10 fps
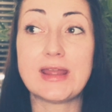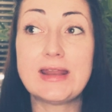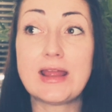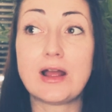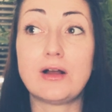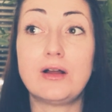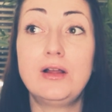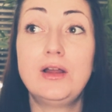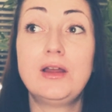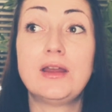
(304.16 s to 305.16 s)
to inhale
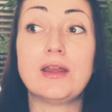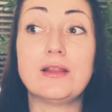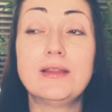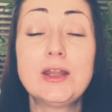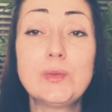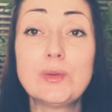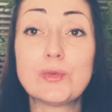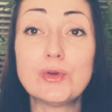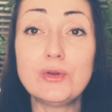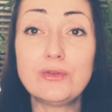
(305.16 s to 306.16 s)
a little bit
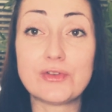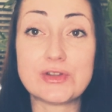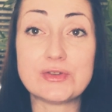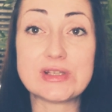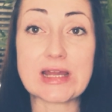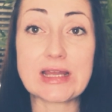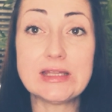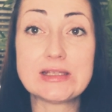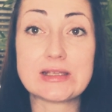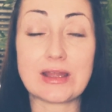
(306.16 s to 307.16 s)
more for 2
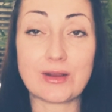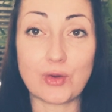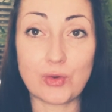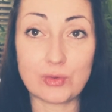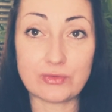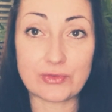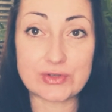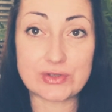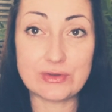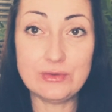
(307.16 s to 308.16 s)
seconds and hold for
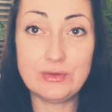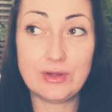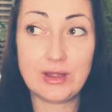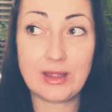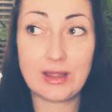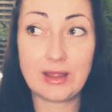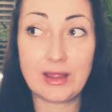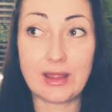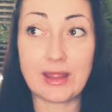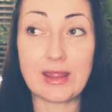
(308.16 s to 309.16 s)
2.
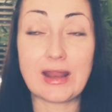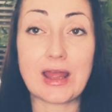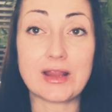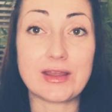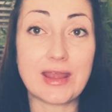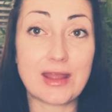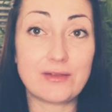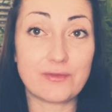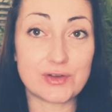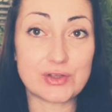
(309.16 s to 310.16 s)
Inhale
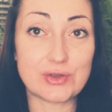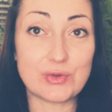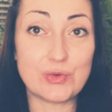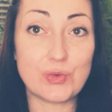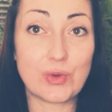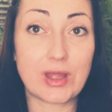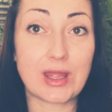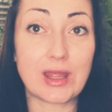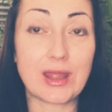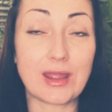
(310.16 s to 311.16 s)
again for 2
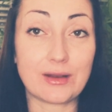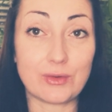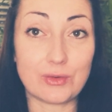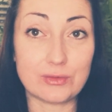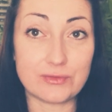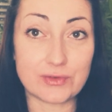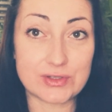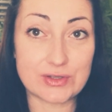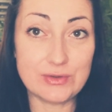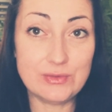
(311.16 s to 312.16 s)
and hold for
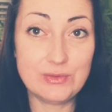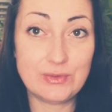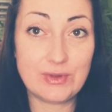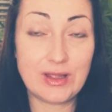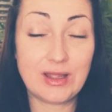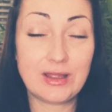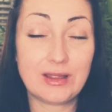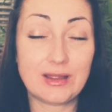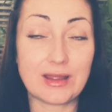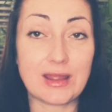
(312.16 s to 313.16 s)
2.
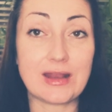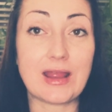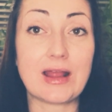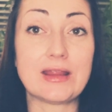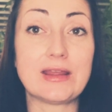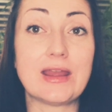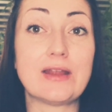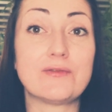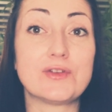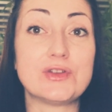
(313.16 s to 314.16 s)
Inhale
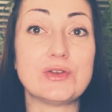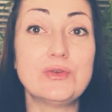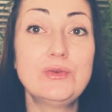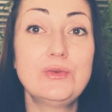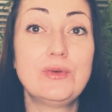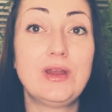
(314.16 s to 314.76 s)
again for 2